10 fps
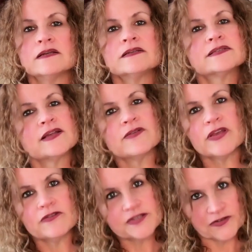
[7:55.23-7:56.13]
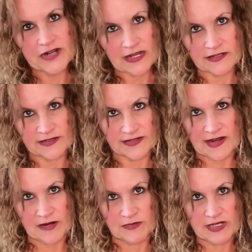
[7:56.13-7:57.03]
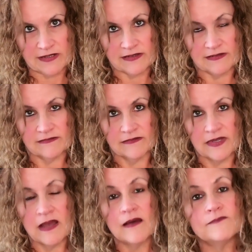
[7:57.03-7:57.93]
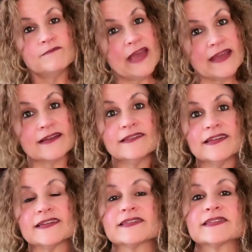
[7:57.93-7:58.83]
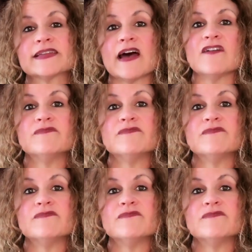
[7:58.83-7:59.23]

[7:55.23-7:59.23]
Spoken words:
So here's your next assignment. Make a list of